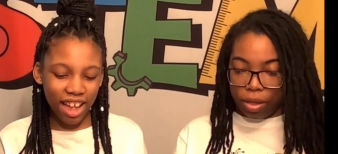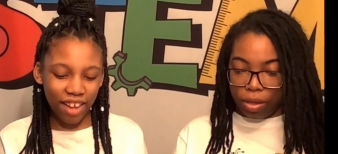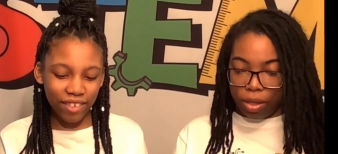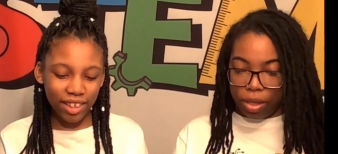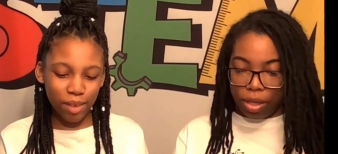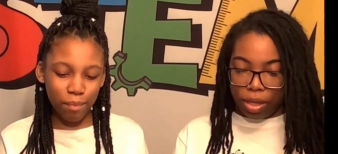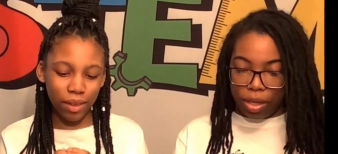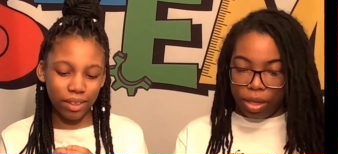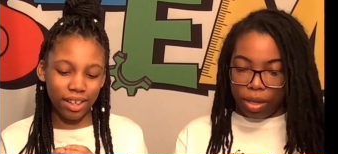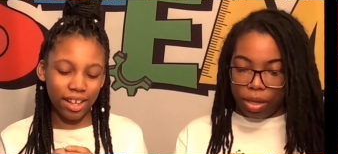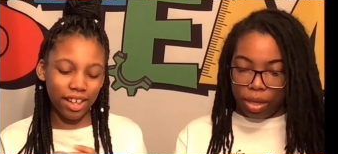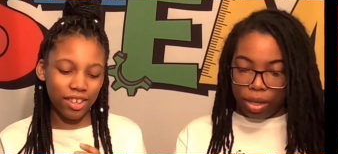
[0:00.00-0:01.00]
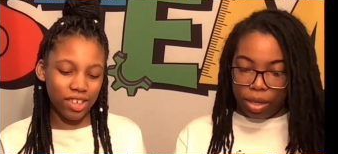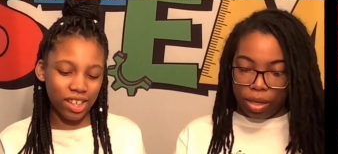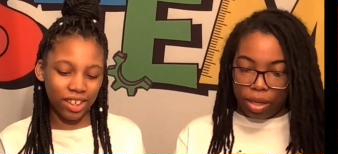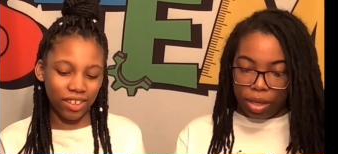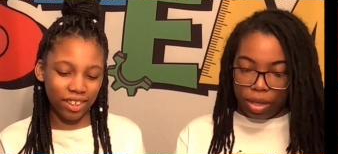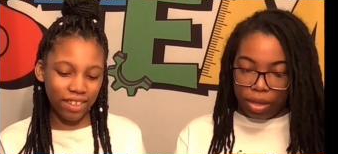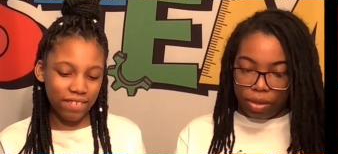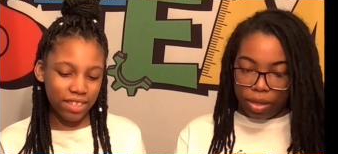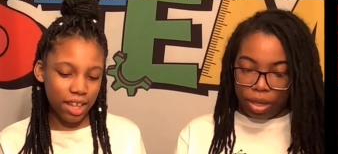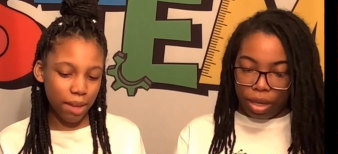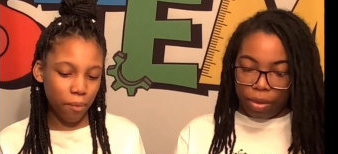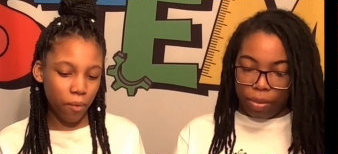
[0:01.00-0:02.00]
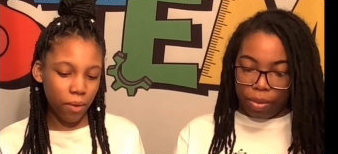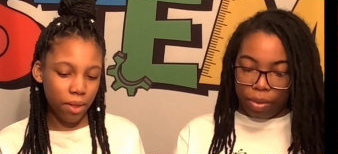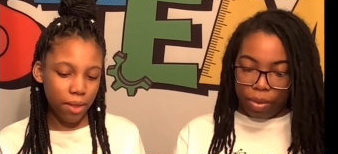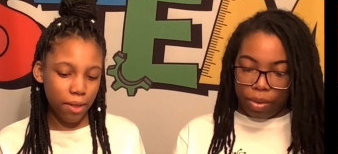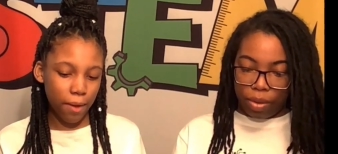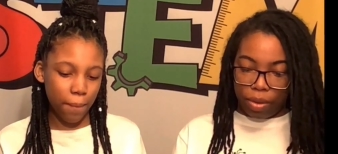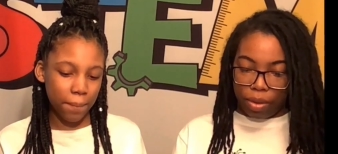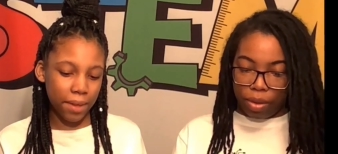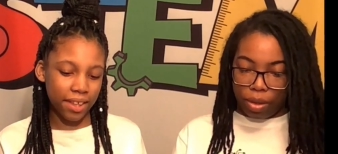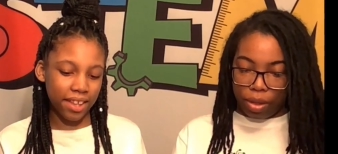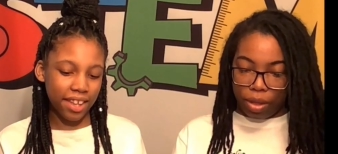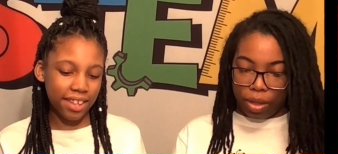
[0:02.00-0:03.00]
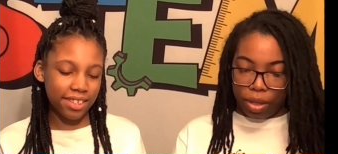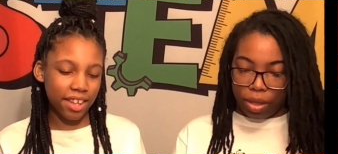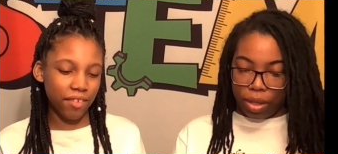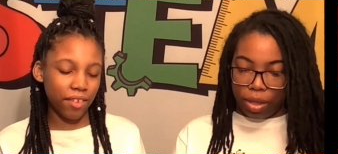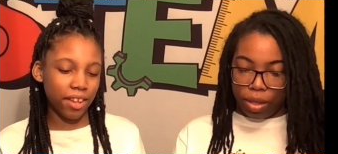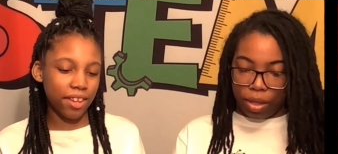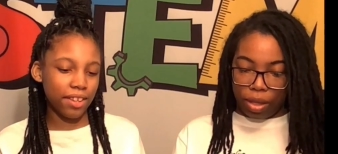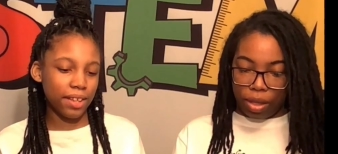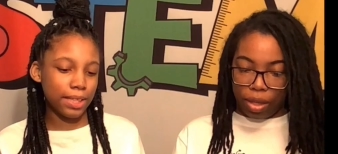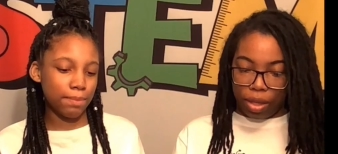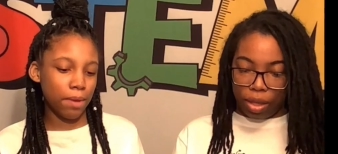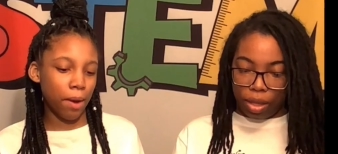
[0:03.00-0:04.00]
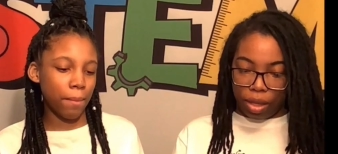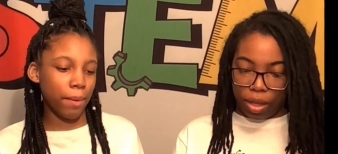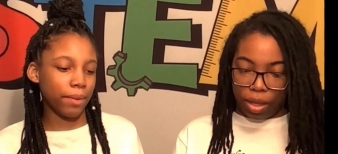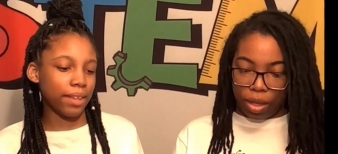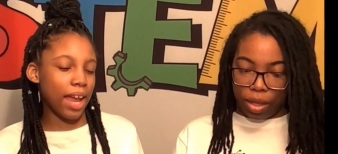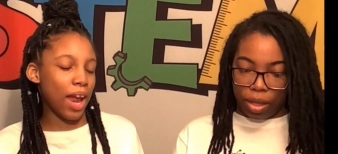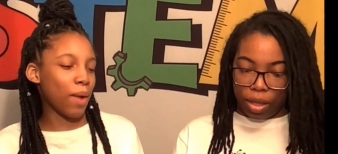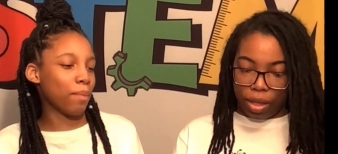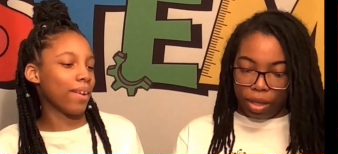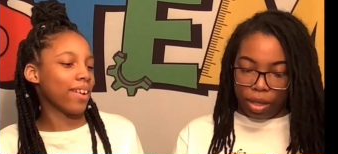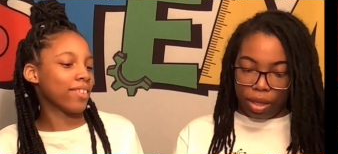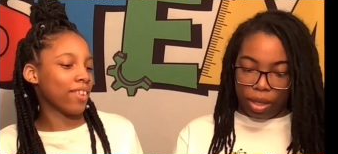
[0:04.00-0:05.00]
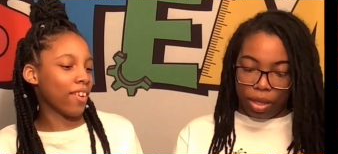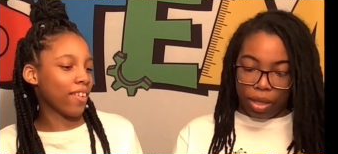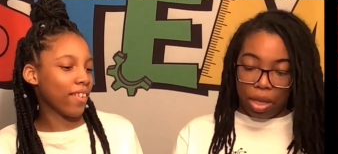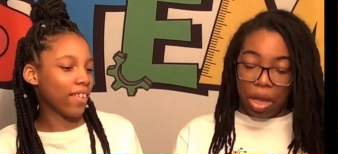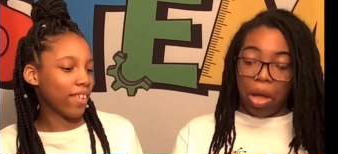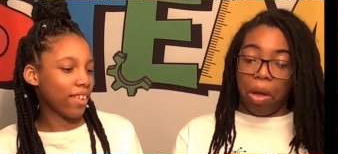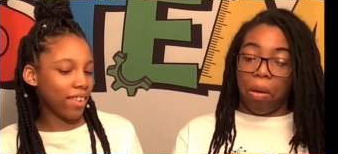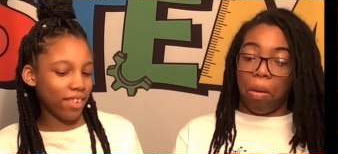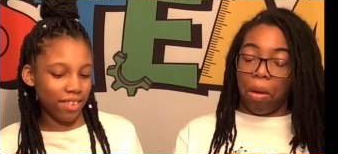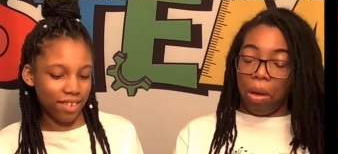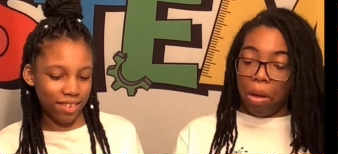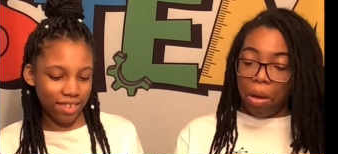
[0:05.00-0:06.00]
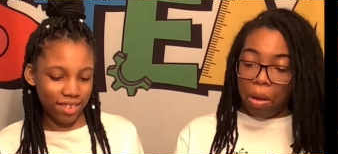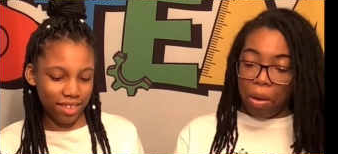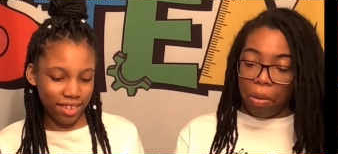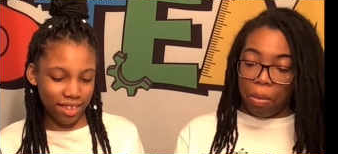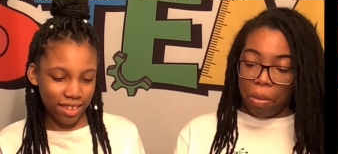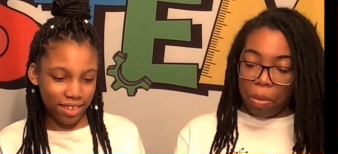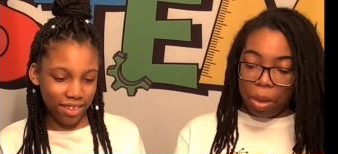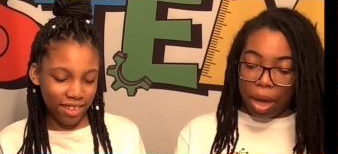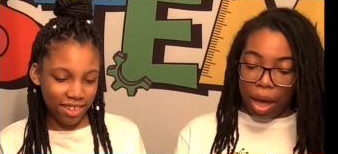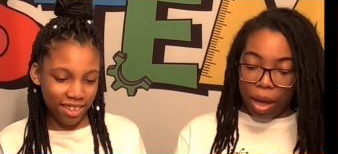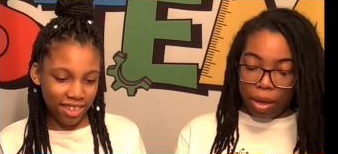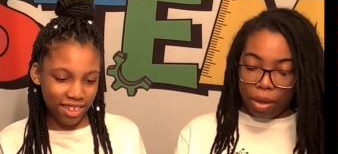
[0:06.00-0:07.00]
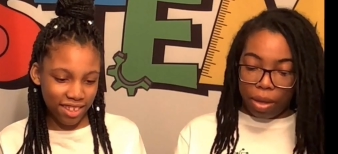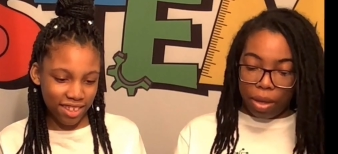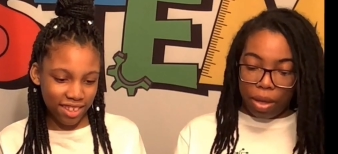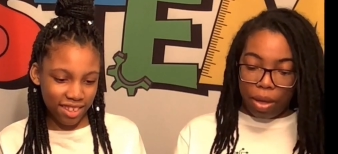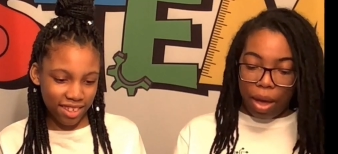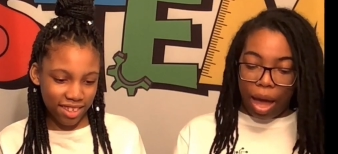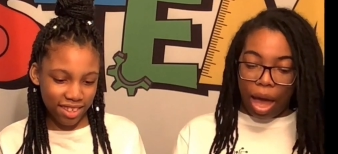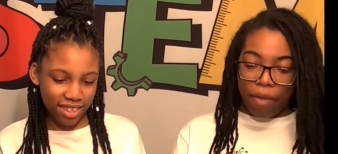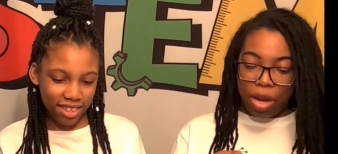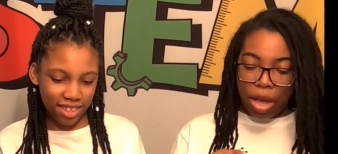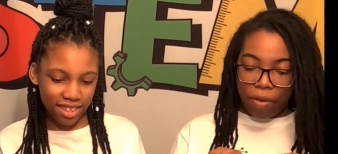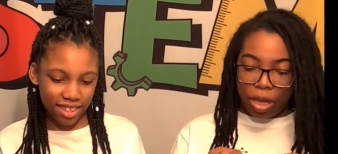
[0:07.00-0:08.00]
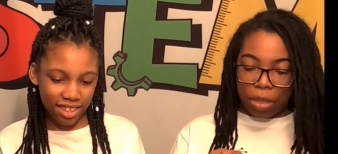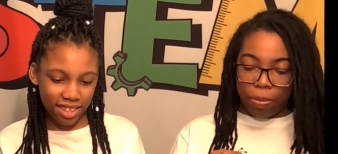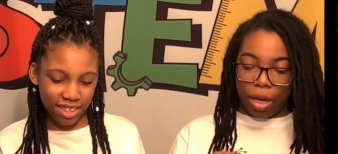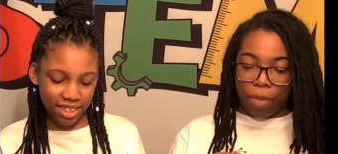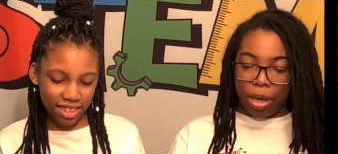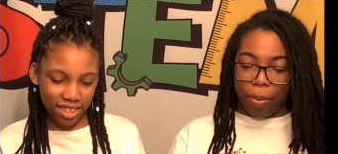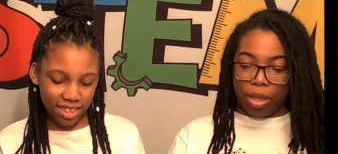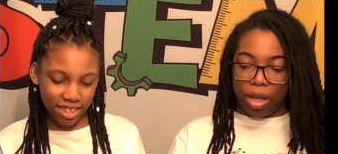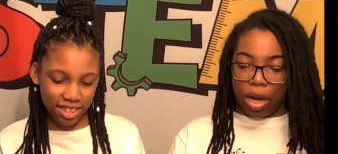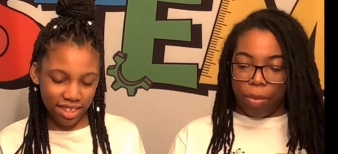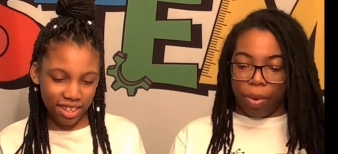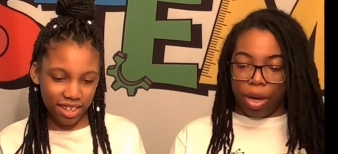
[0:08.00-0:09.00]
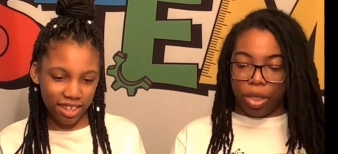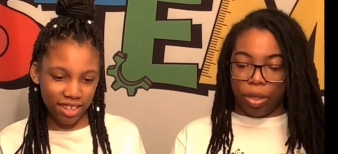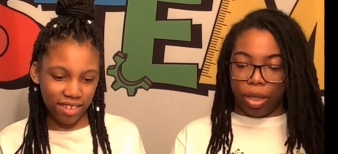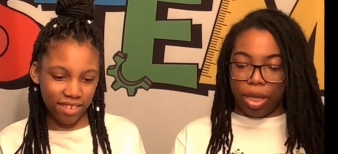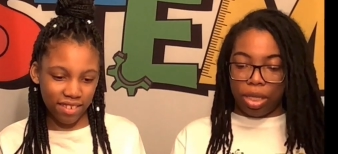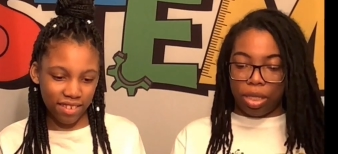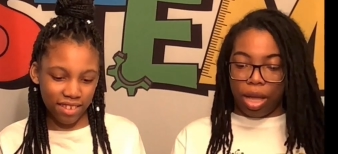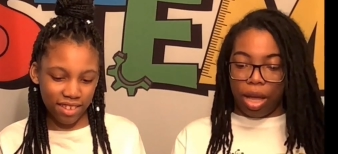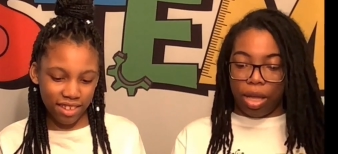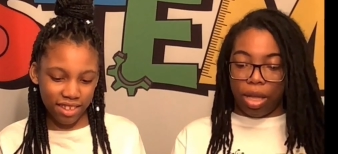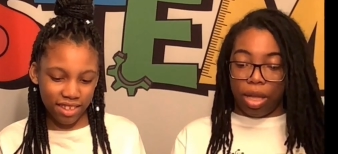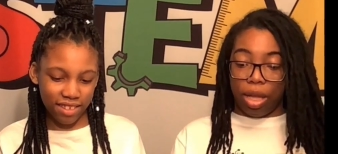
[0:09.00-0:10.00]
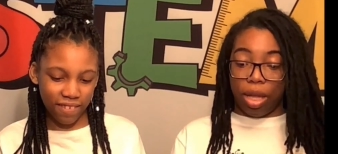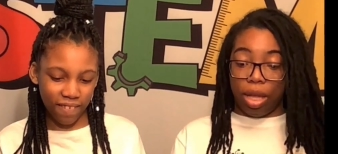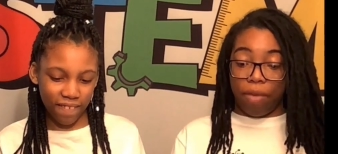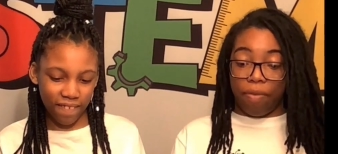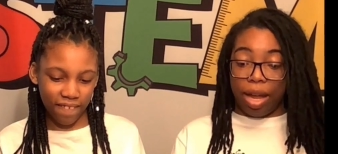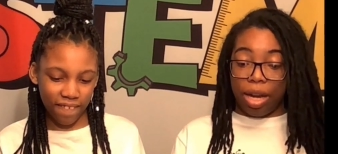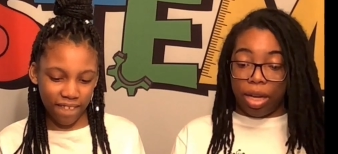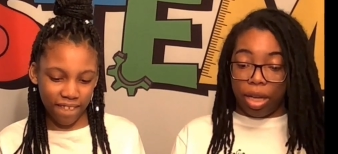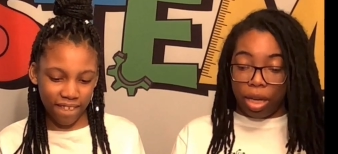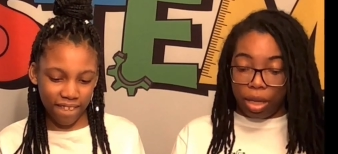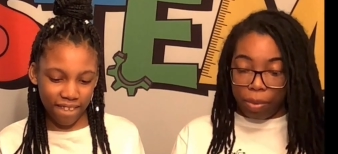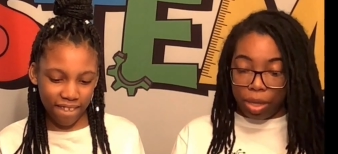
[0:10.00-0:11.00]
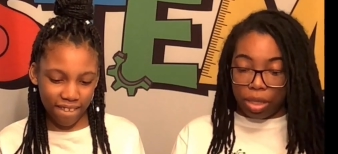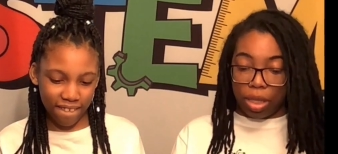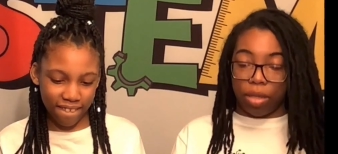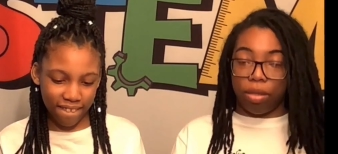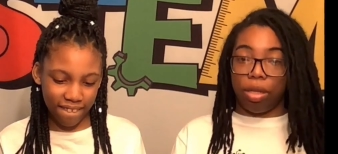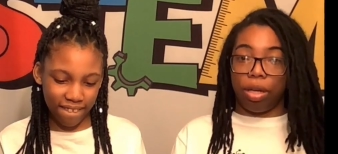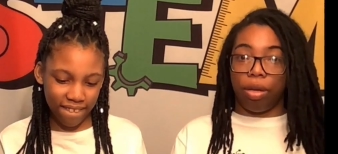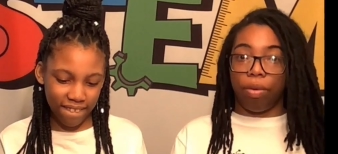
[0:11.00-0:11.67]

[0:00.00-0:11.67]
Speaker 1: I wanted to build a hydraulic lift table because I wanted to experiment with air pressure.
Speaker 2: Oh, okay. I've never experimented with air pressure, at least if I did, it wasn't, you know,